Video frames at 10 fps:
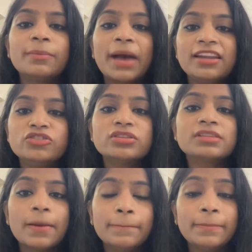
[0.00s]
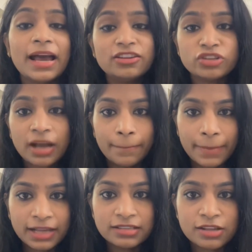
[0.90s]
The manager
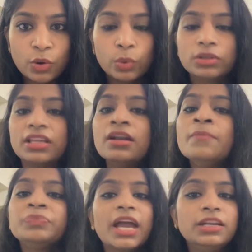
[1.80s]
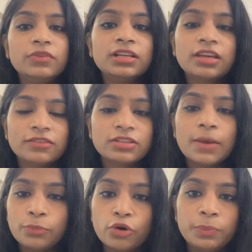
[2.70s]
combines the whole thing and will give
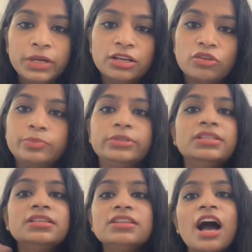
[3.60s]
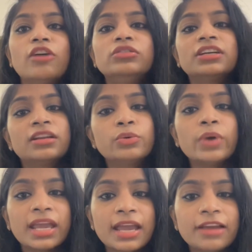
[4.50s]
the appropriate output. This is how the
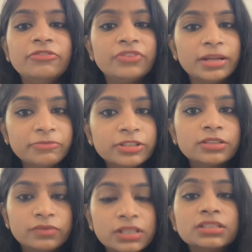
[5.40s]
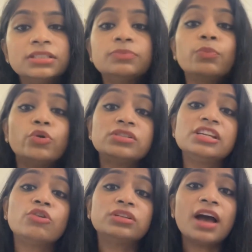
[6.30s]
CrewAI framework works. It's
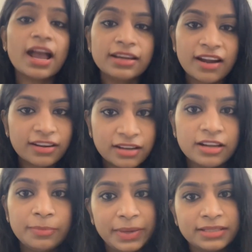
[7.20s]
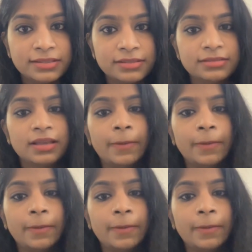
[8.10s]
mostly on the hierarchical basis.